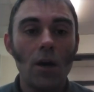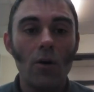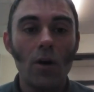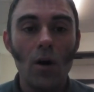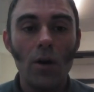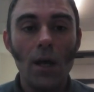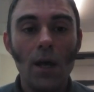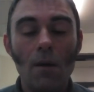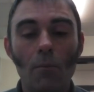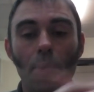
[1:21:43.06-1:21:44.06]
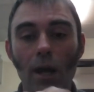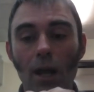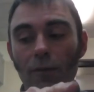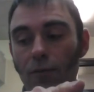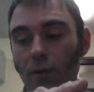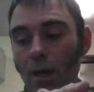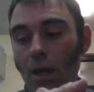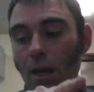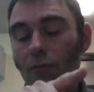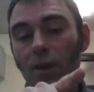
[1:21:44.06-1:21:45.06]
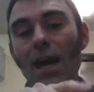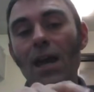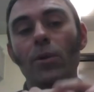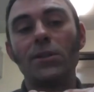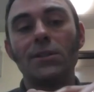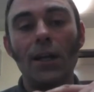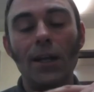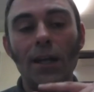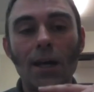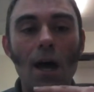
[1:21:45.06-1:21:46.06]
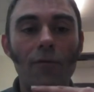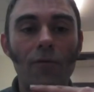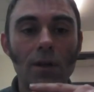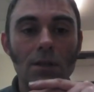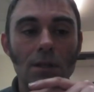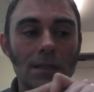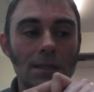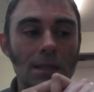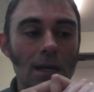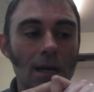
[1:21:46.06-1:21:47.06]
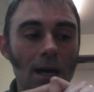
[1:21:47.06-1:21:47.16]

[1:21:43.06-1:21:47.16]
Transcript: going on, but yeah. if if the cable's still in the car, for instance,